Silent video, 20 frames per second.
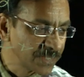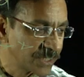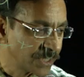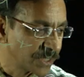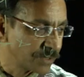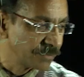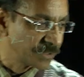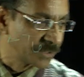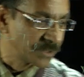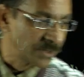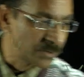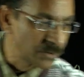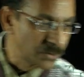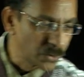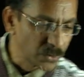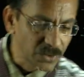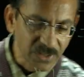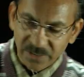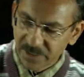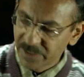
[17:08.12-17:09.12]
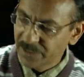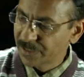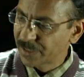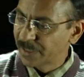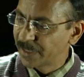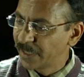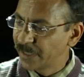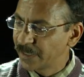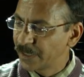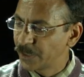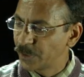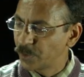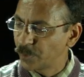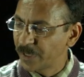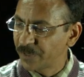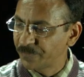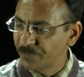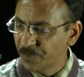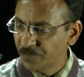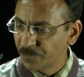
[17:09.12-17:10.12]
equations. So, this is related to
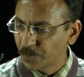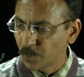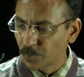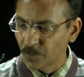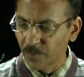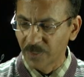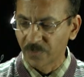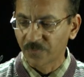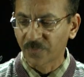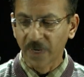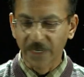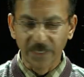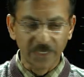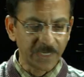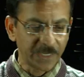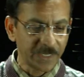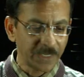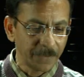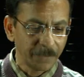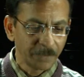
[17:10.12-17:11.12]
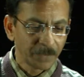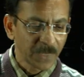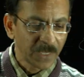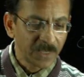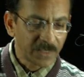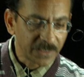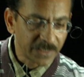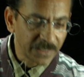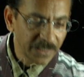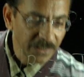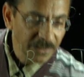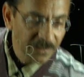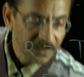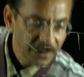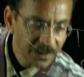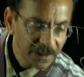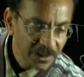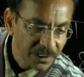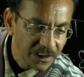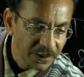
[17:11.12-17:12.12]
Fe415 grade. Then
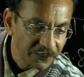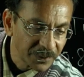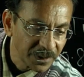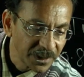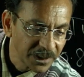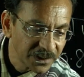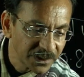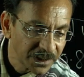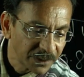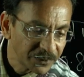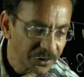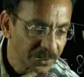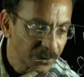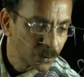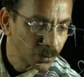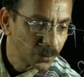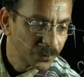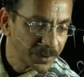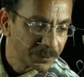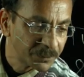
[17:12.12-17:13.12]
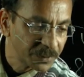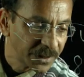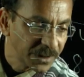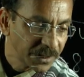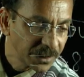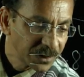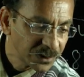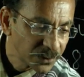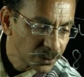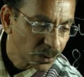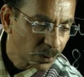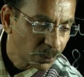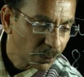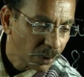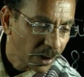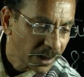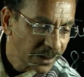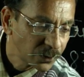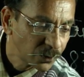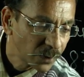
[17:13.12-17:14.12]
if it is Fe250, so
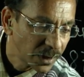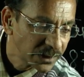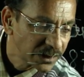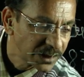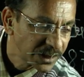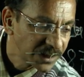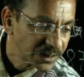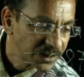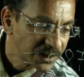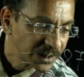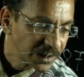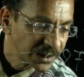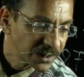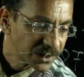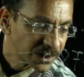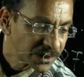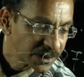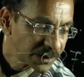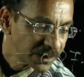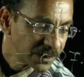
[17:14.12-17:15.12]
0.136